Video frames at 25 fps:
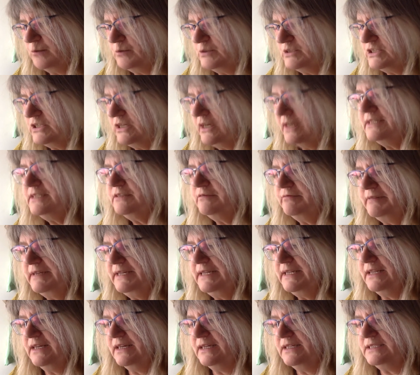which Ida
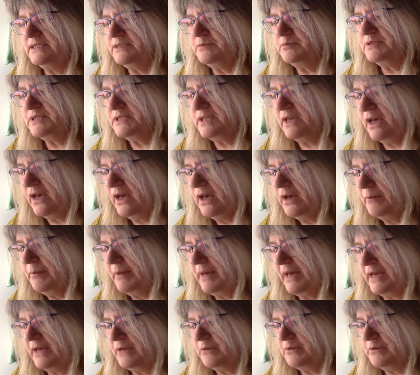realised was her bag